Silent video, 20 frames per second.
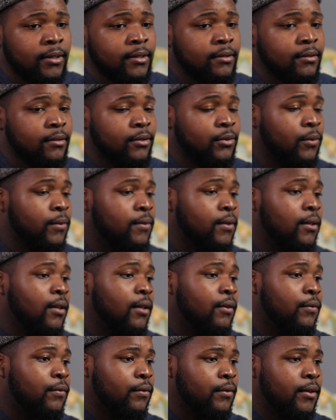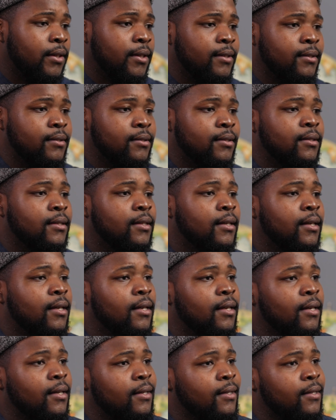and doing deliveries and
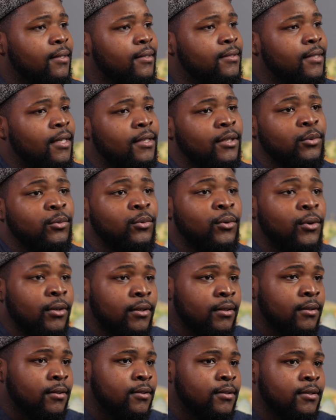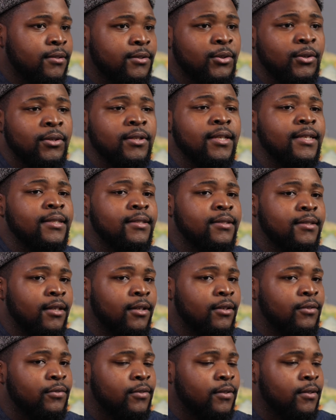selling waters and all that
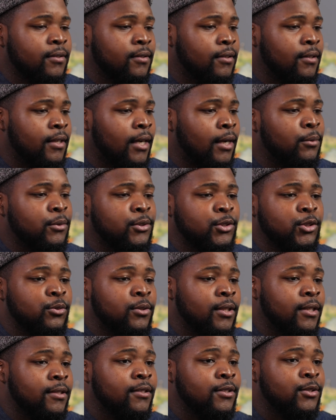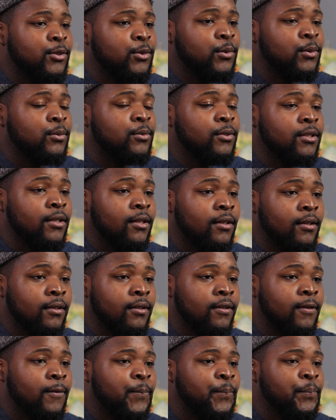stuff. And I was doing that since I was
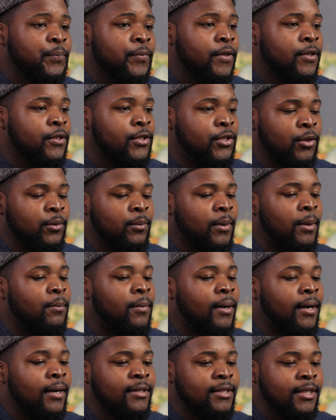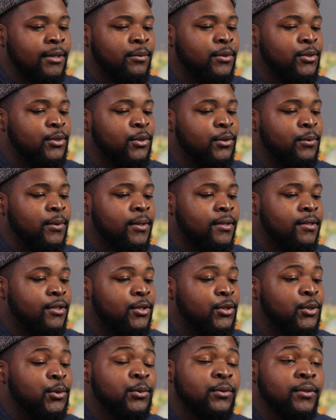young. So my mindset was always
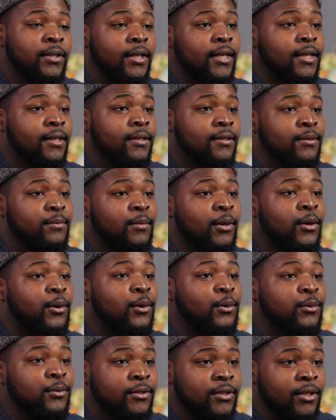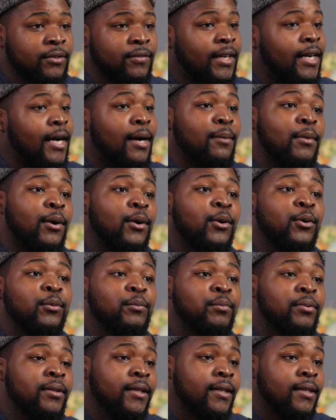do things my own stuff. I got my
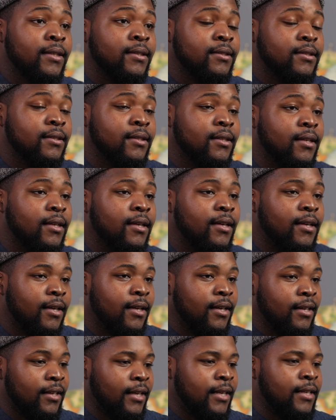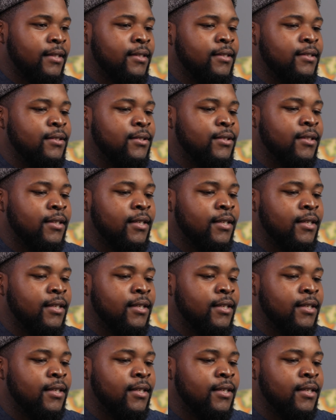own plans. And then